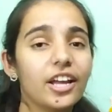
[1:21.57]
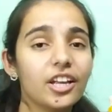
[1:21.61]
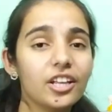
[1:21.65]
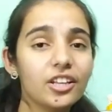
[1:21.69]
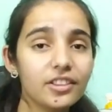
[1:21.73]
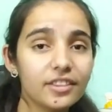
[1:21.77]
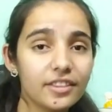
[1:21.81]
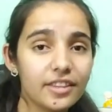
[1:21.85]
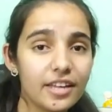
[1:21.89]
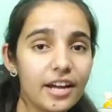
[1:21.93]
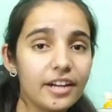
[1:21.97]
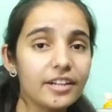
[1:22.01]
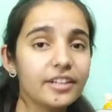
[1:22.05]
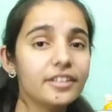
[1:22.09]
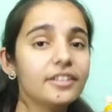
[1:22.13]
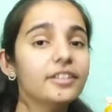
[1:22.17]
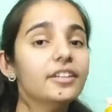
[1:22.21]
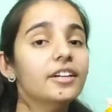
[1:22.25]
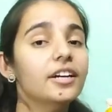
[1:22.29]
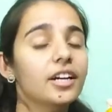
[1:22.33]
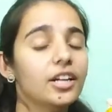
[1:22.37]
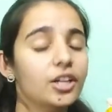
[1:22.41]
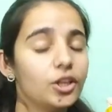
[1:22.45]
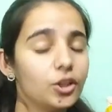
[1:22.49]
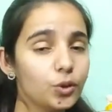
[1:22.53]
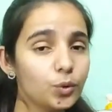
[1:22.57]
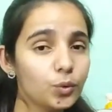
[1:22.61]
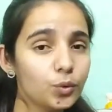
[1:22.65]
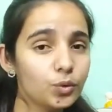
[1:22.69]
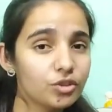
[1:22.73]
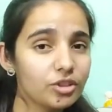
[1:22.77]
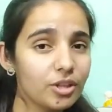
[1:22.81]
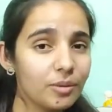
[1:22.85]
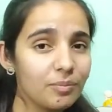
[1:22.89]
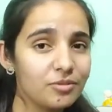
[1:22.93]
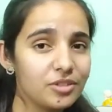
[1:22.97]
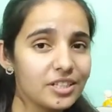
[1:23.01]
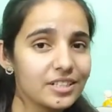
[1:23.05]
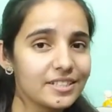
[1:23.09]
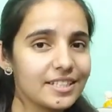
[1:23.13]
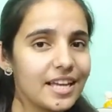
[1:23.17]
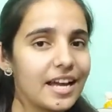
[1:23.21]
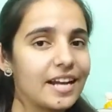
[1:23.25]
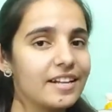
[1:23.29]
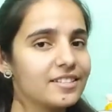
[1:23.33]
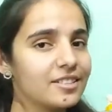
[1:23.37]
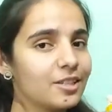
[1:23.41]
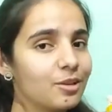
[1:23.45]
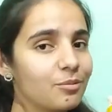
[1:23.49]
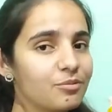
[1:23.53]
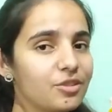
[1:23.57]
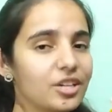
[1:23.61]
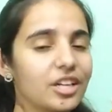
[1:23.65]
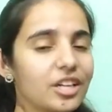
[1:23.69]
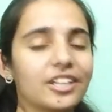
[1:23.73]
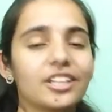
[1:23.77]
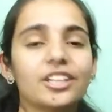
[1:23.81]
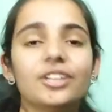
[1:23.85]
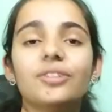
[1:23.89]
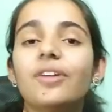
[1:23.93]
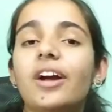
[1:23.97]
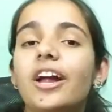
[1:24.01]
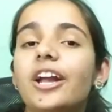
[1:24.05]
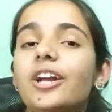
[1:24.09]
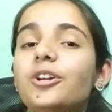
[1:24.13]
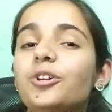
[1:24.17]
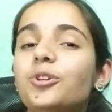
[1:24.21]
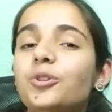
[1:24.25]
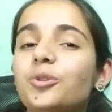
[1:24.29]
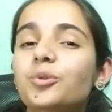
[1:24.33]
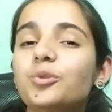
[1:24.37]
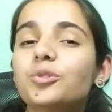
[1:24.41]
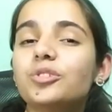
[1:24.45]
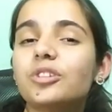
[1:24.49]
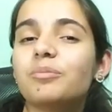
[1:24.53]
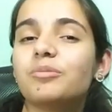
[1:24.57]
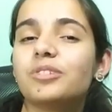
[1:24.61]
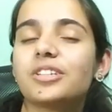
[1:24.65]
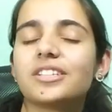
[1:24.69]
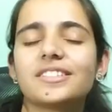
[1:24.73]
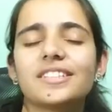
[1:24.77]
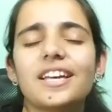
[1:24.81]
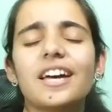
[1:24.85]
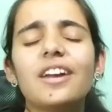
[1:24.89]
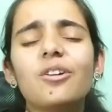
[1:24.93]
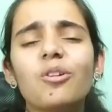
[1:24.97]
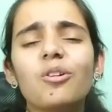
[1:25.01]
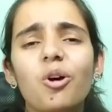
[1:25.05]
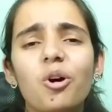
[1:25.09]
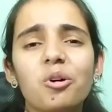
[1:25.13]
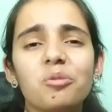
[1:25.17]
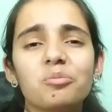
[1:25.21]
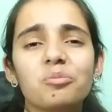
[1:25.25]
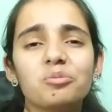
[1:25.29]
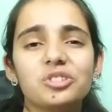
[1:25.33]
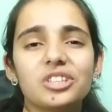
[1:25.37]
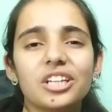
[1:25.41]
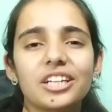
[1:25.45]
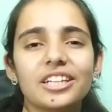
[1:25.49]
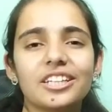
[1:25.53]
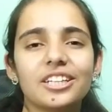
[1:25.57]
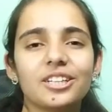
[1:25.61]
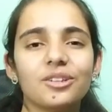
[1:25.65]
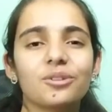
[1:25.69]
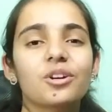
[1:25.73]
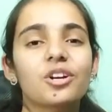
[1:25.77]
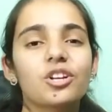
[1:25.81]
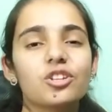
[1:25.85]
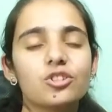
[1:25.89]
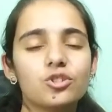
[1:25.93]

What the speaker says: In that, 2 subjects are subjective and 2 subjects are objective.